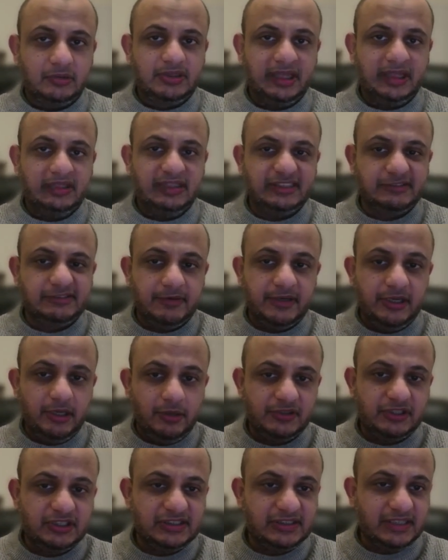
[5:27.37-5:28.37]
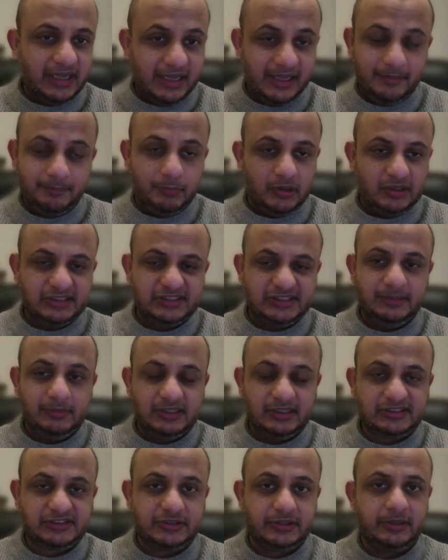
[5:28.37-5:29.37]
at this video, which is the IAM Policy
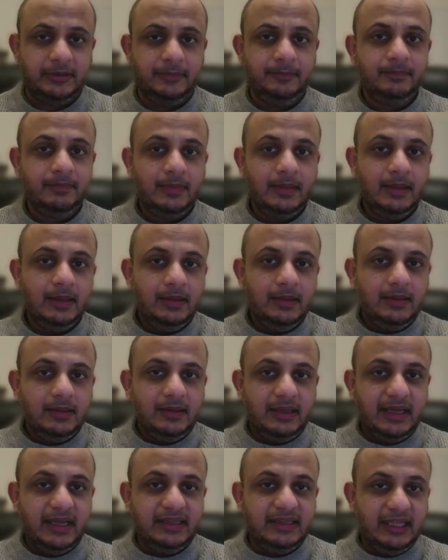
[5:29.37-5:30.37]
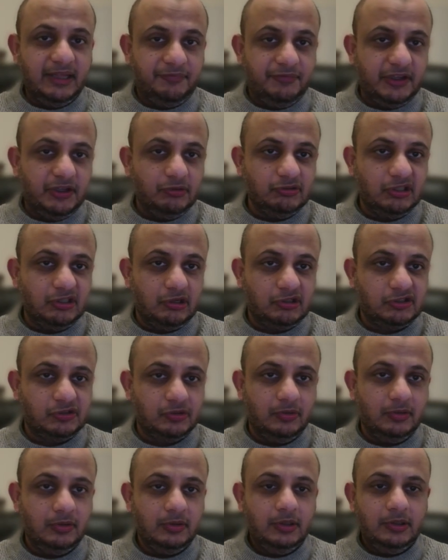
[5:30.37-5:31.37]
Master, and the FAQs
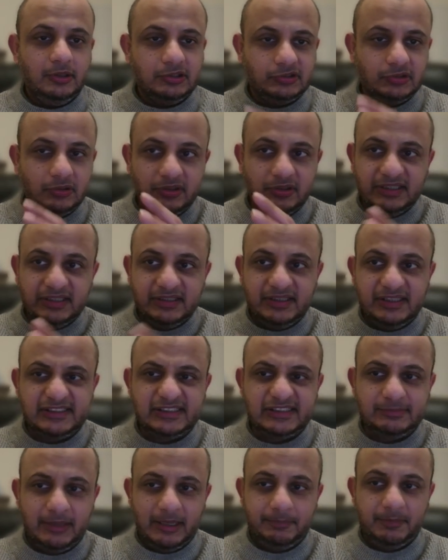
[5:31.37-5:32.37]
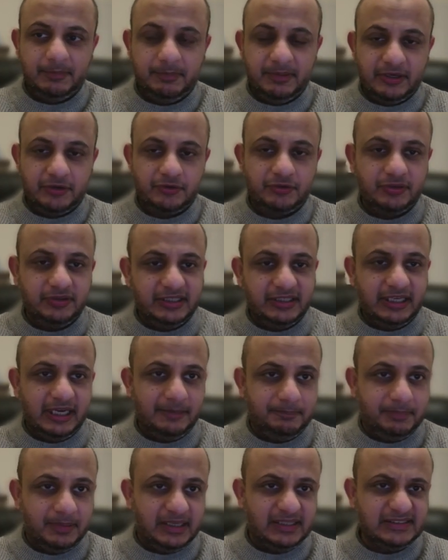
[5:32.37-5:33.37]
also. So th this is my preparation. Did I
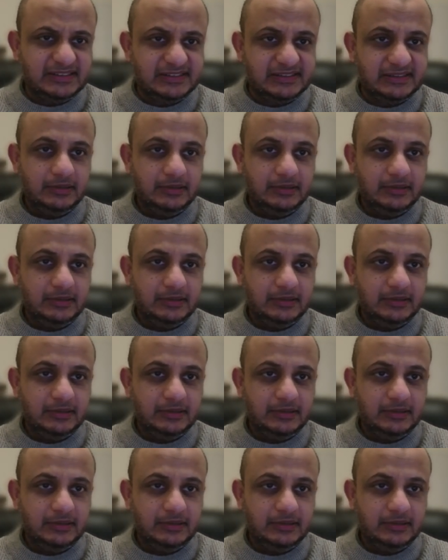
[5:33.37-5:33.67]
pass?